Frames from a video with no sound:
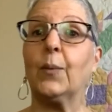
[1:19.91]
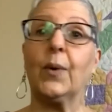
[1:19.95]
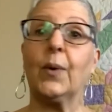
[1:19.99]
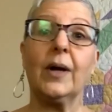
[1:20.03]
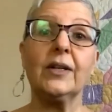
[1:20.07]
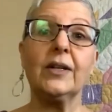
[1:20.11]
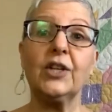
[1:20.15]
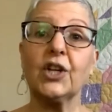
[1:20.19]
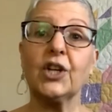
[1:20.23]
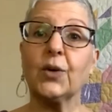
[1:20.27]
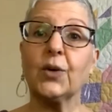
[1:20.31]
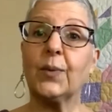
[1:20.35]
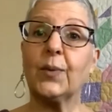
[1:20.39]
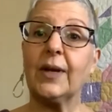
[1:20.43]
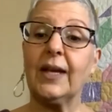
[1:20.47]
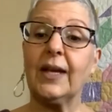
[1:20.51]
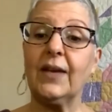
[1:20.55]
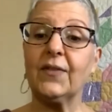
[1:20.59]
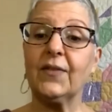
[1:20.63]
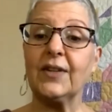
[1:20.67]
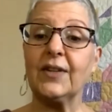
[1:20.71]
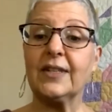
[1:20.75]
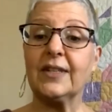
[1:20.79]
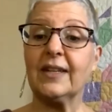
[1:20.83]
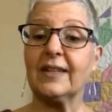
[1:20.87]
One year we
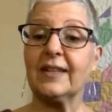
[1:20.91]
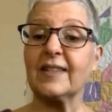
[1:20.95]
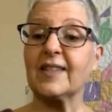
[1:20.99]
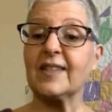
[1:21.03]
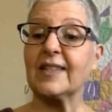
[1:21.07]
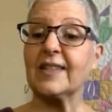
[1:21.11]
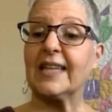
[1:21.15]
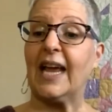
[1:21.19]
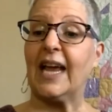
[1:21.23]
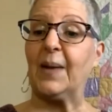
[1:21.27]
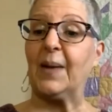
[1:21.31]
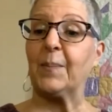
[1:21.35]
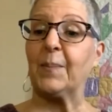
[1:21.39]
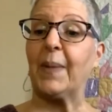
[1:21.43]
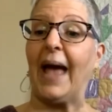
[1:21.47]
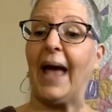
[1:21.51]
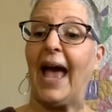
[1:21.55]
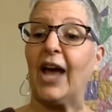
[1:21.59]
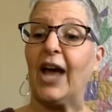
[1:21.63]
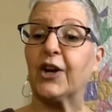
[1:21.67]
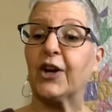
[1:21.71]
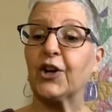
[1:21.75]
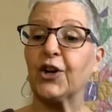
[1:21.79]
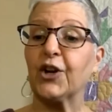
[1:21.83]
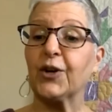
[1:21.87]
even did a state
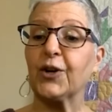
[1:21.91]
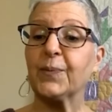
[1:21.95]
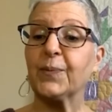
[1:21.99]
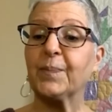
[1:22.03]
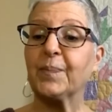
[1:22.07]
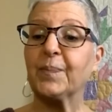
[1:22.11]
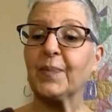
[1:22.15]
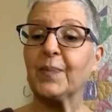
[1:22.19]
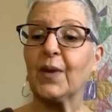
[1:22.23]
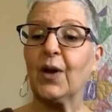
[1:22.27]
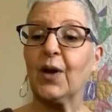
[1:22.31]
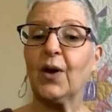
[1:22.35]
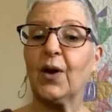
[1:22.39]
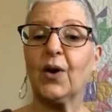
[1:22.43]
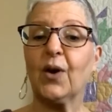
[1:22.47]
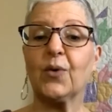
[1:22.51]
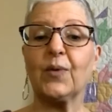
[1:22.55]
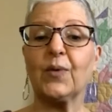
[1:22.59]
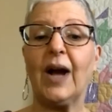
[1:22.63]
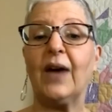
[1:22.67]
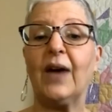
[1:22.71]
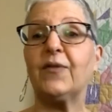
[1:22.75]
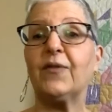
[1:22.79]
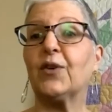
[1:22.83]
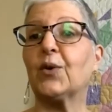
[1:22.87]
banner,
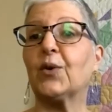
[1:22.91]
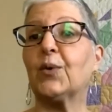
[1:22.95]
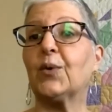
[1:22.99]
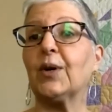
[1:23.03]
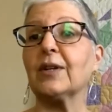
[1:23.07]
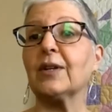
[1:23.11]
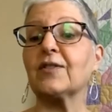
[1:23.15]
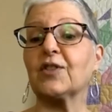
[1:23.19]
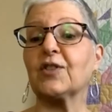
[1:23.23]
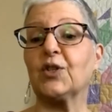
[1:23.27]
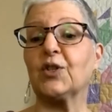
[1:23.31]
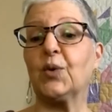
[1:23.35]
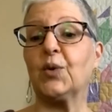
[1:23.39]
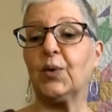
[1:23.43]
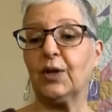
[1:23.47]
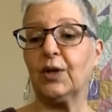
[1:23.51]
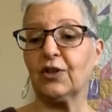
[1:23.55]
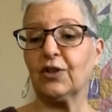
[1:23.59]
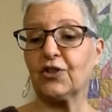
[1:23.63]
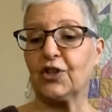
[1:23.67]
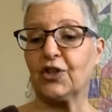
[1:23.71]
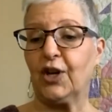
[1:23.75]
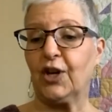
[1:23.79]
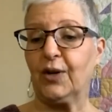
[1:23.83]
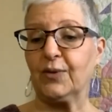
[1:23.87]
raffle quilts, and
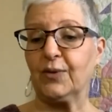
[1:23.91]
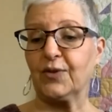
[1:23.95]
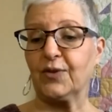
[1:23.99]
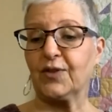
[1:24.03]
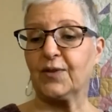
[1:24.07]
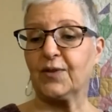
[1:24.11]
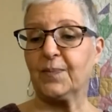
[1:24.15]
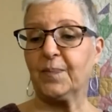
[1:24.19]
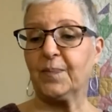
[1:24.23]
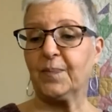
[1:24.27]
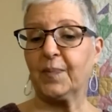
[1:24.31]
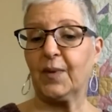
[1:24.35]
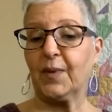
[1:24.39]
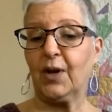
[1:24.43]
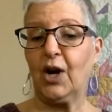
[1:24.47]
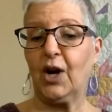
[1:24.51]
quilt shows.